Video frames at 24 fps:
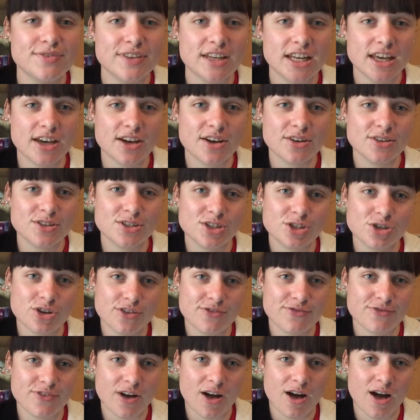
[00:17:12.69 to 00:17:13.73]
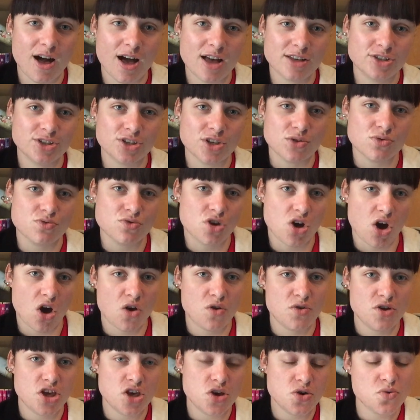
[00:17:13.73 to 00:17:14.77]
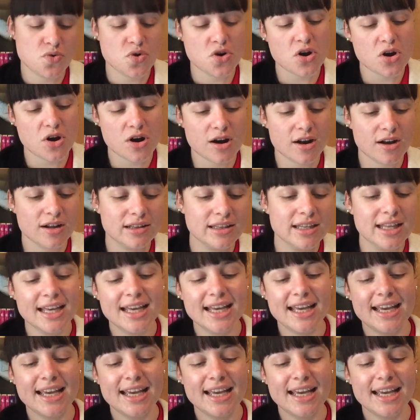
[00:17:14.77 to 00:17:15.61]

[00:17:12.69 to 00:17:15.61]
videos so far, so go you girl.